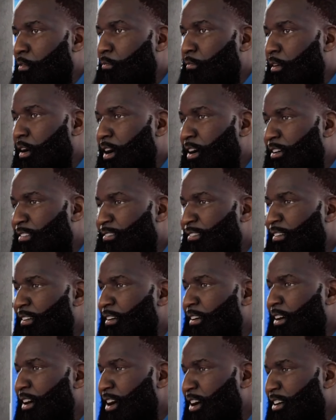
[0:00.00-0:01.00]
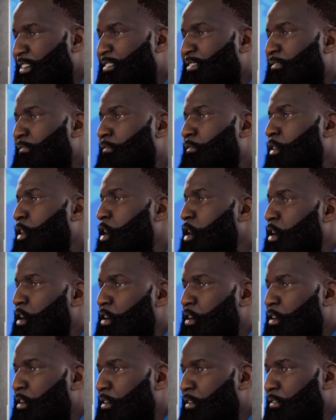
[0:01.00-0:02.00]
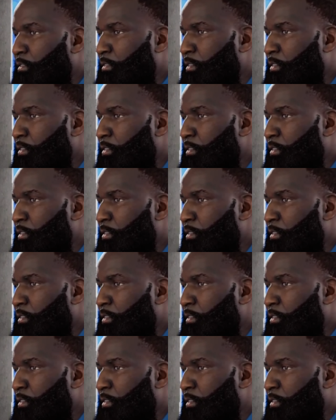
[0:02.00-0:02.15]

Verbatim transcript: Plus, he's spoiled.